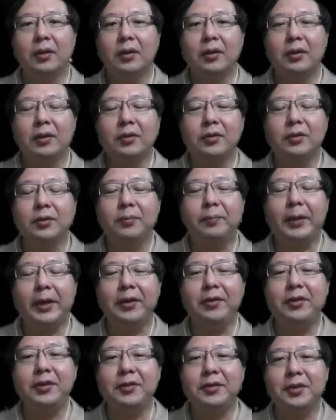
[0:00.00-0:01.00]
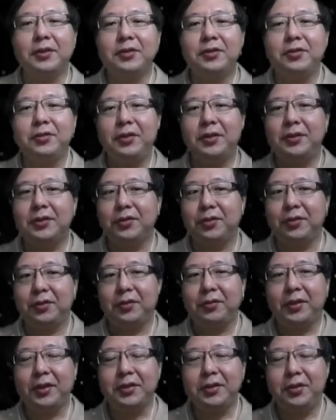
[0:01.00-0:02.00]
So binary search trees to the
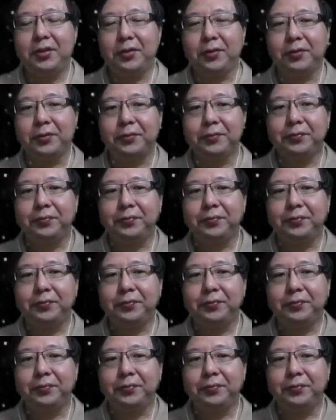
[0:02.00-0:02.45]
rescue.